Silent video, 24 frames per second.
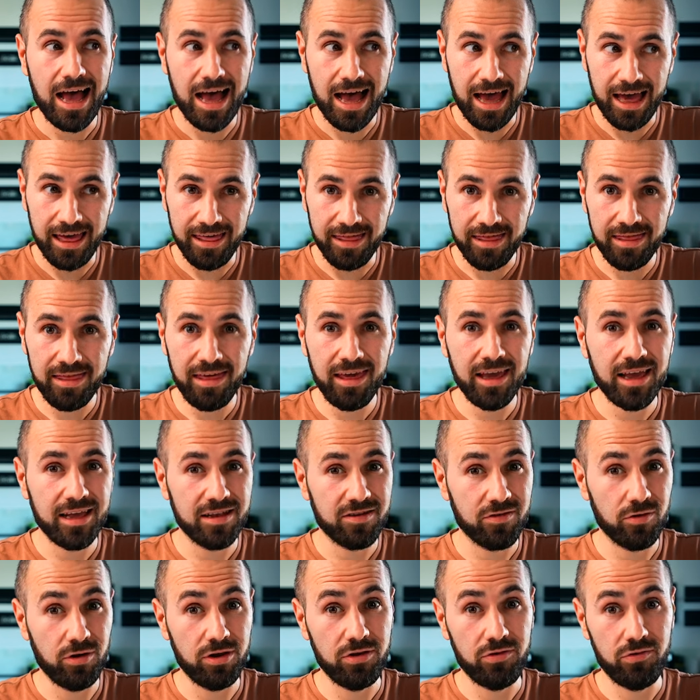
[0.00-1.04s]
I think
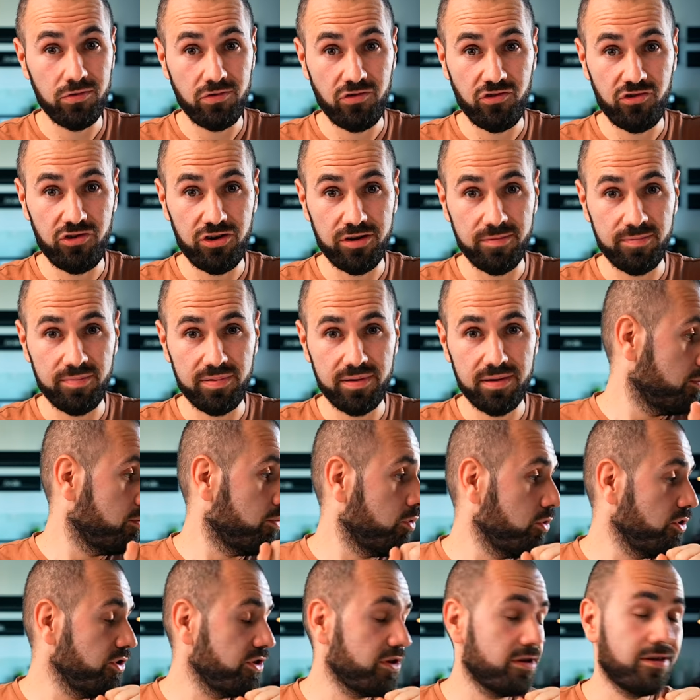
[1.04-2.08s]
it's going to chip.
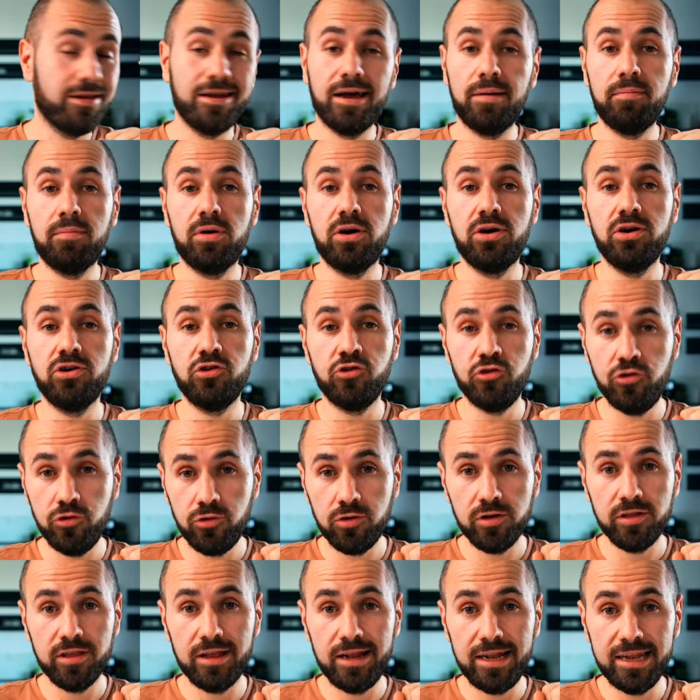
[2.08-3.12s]
Point number two
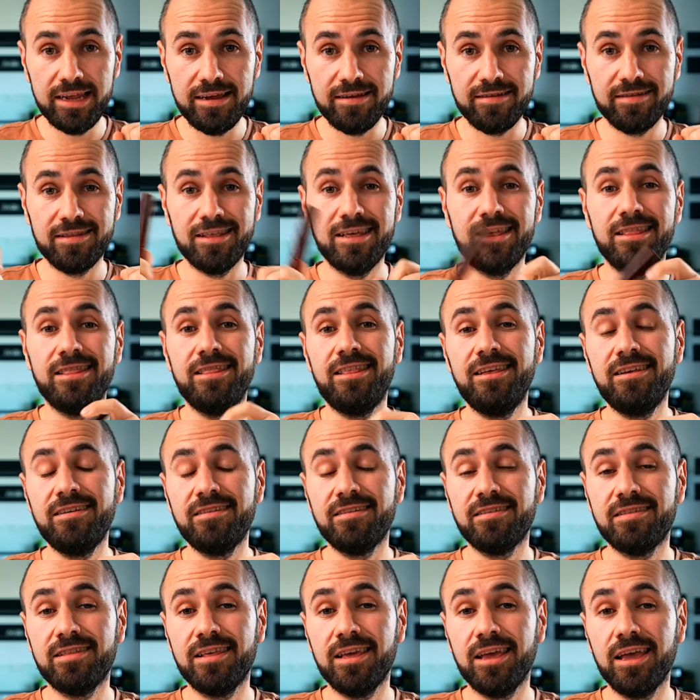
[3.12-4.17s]
on the list.
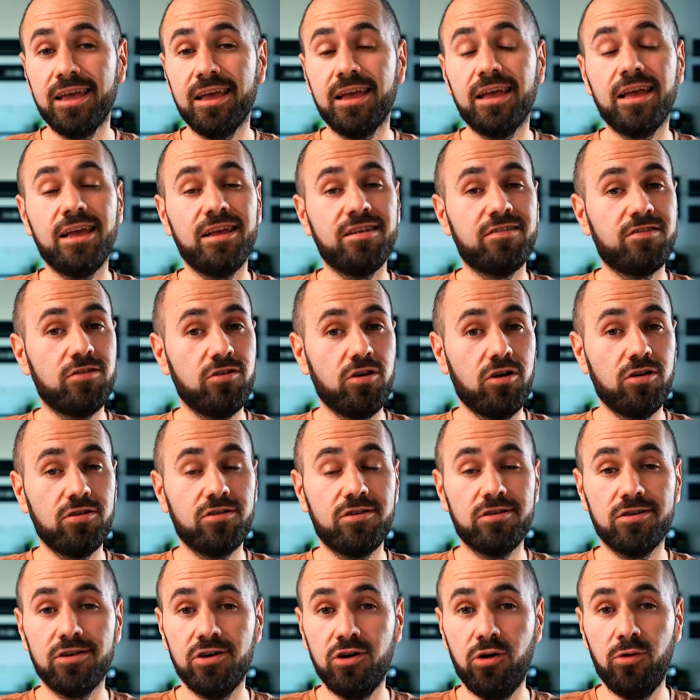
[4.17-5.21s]
This thing is
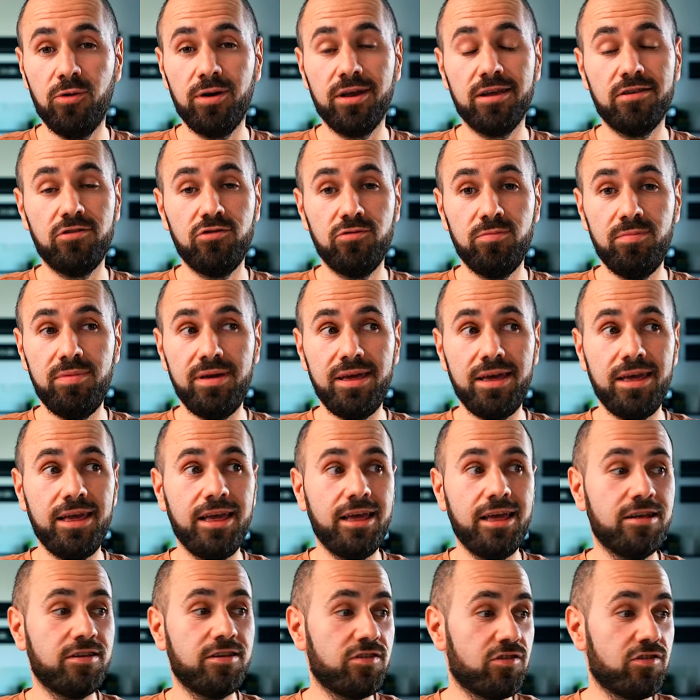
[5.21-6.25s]
not going to
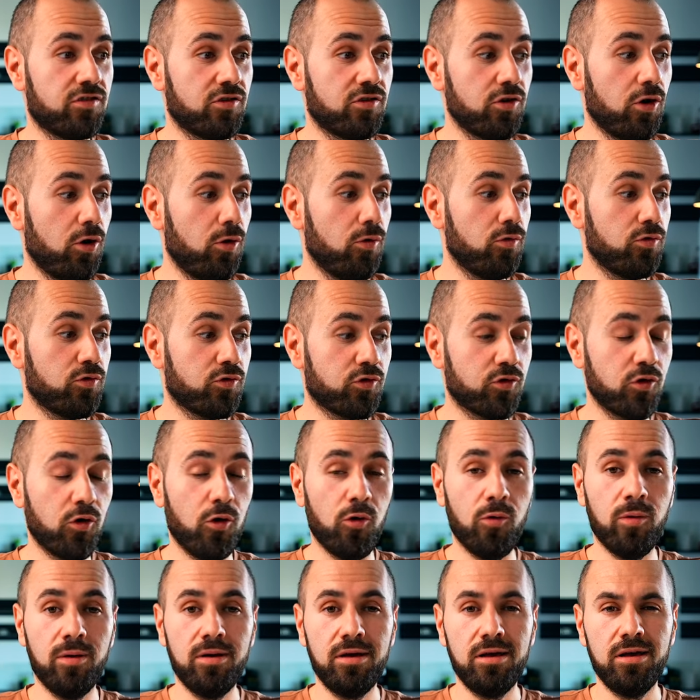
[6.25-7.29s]
be so,
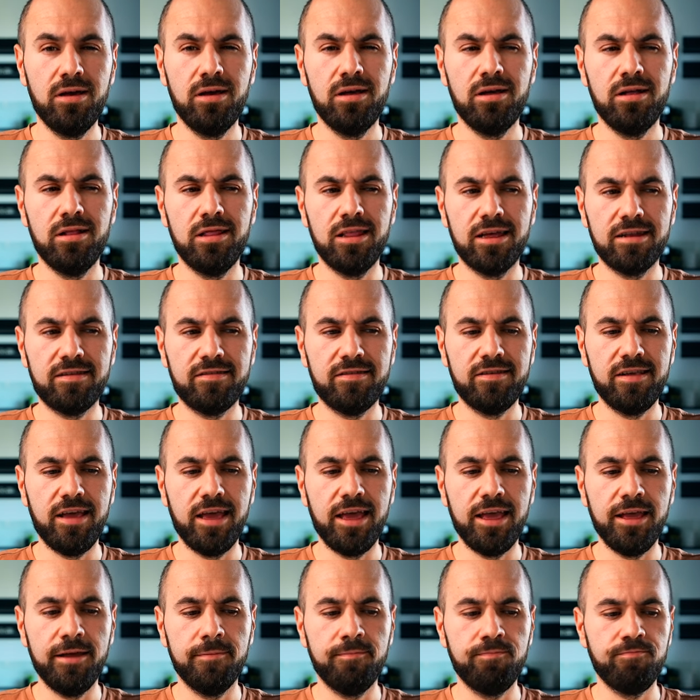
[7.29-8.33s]
so, let's
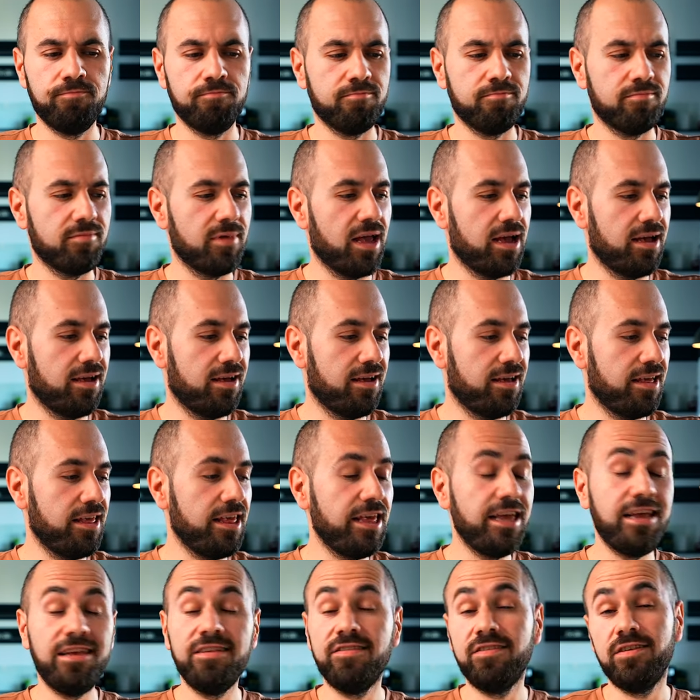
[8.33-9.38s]
say, uh,
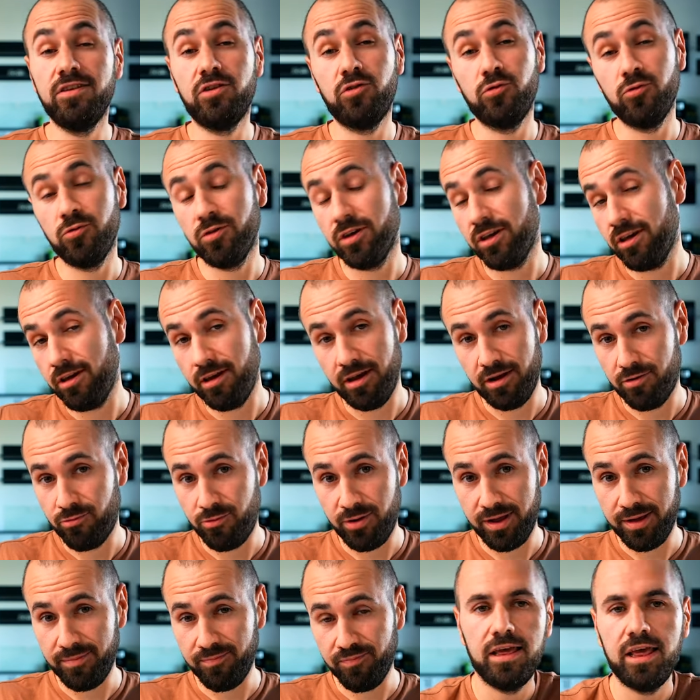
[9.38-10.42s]
easy to carry.
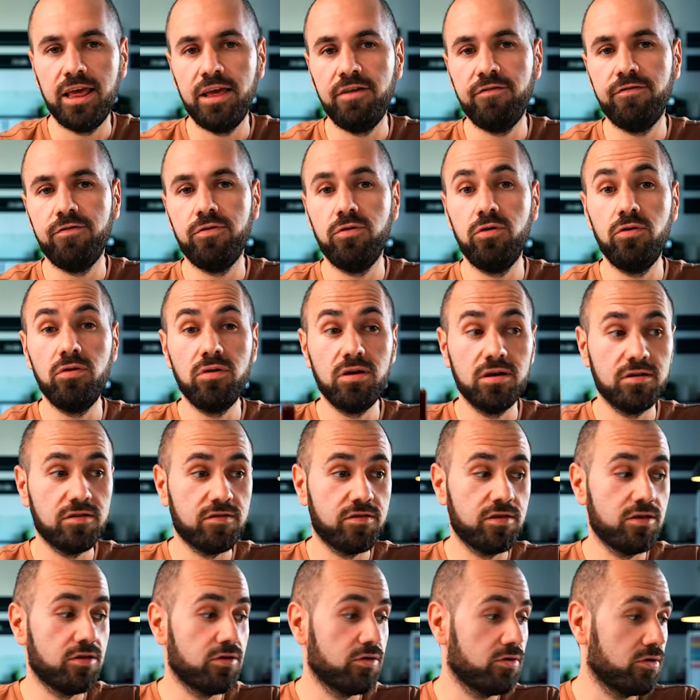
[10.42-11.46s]
If you
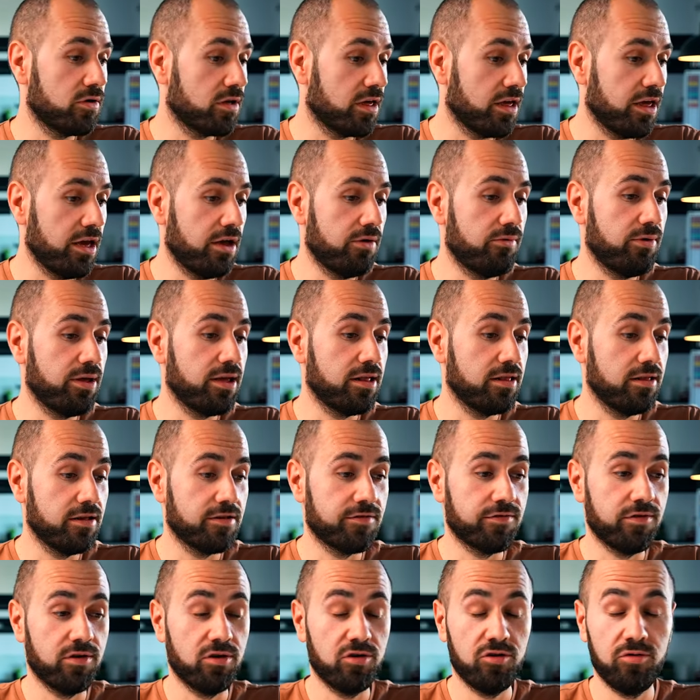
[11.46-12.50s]
consider carrying this
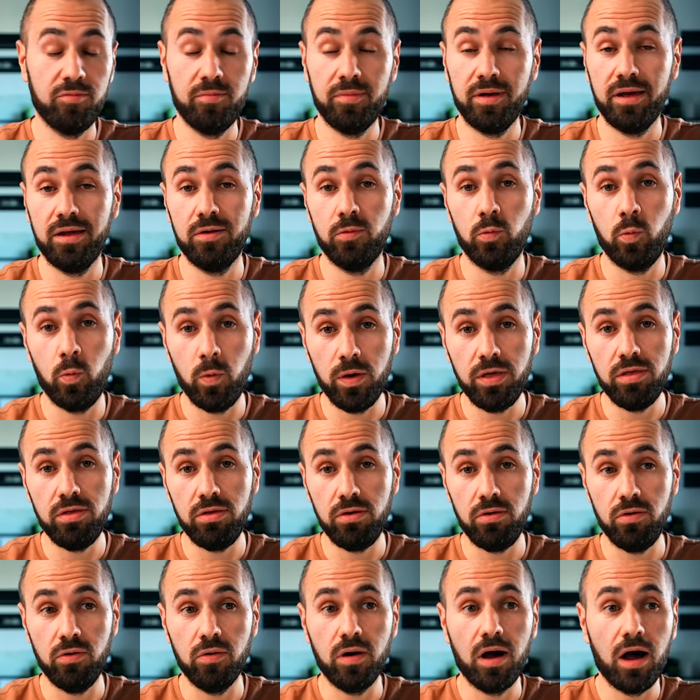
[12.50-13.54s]
fountain pen with
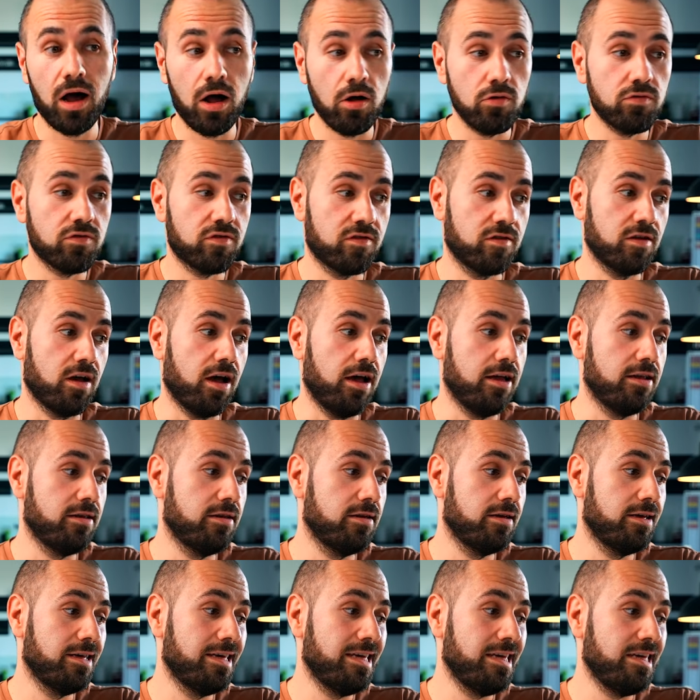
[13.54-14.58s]
you outside,
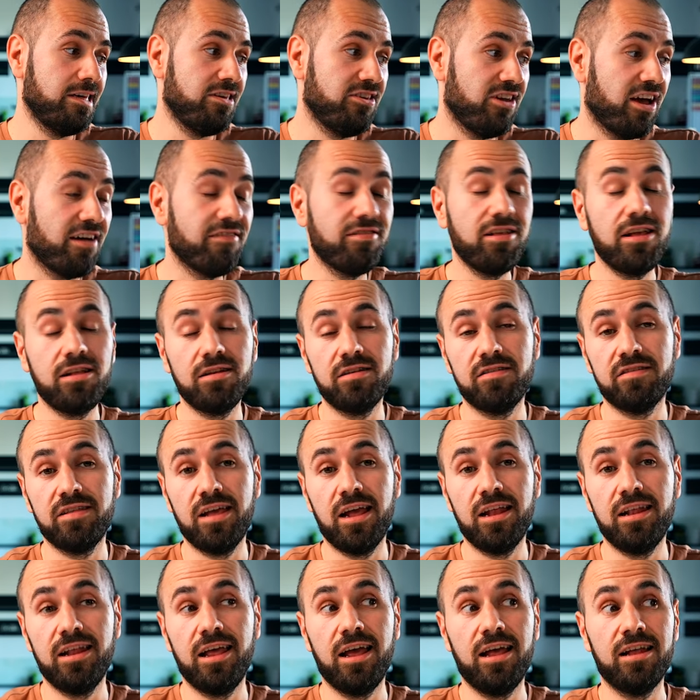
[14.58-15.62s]
you have to
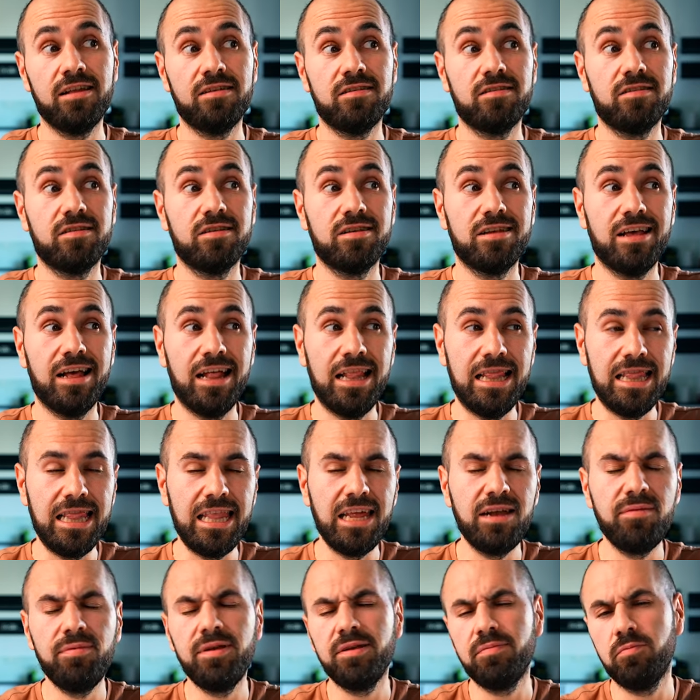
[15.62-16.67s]
understand that's a
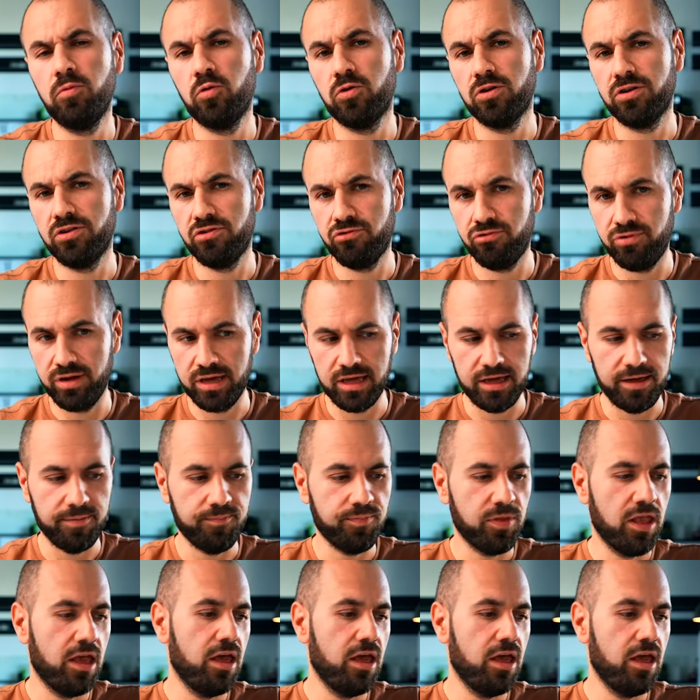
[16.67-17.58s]
little bit more tricky.